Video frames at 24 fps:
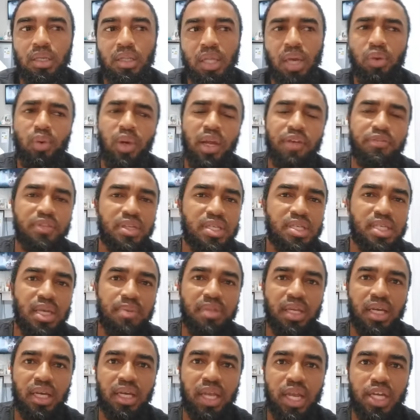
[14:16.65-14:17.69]
that we'll have the
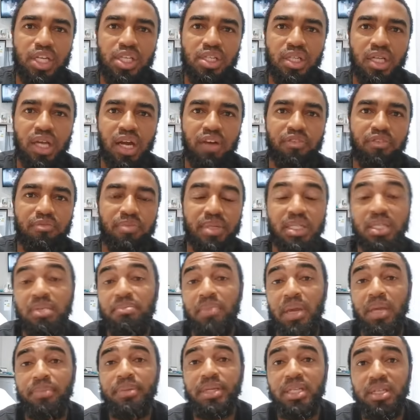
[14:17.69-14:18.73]
same thing at national government. It
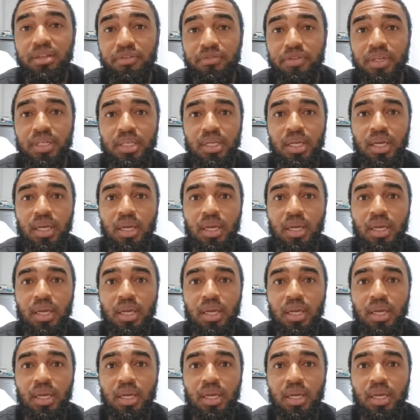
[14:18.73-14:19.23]
may be different.